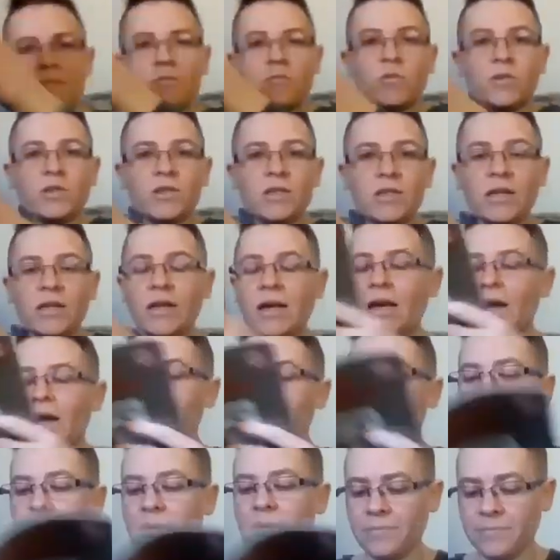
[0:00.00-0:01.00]
What's going to
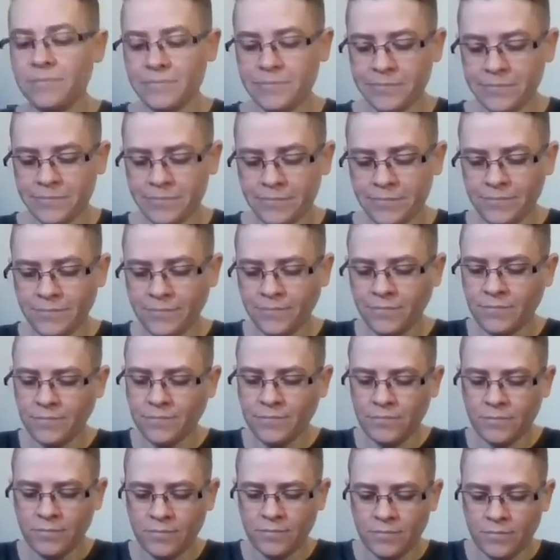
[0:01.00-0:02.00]
happen?
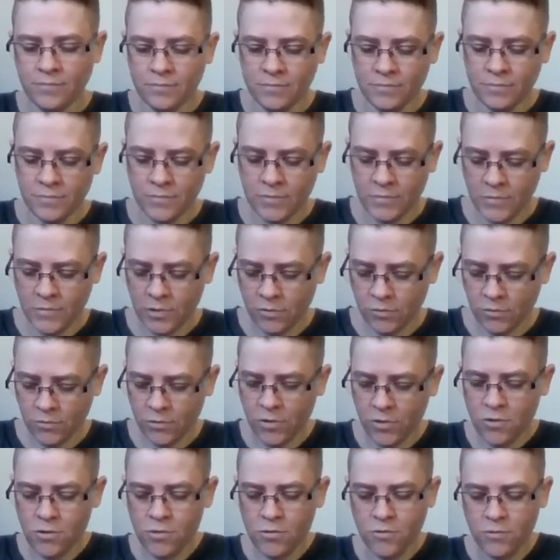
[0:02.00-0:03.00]
I don't
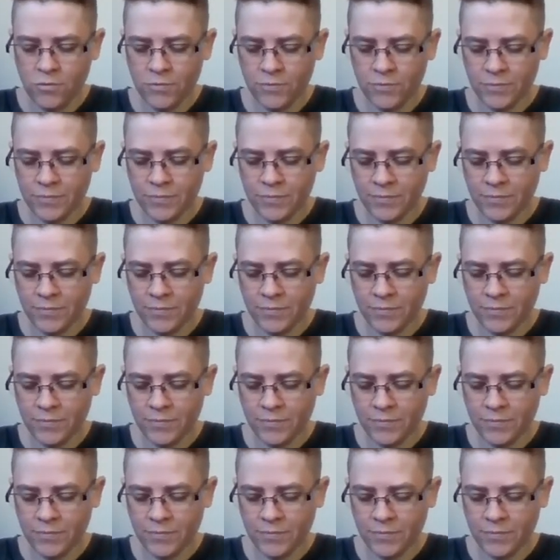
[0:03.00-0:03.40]
know.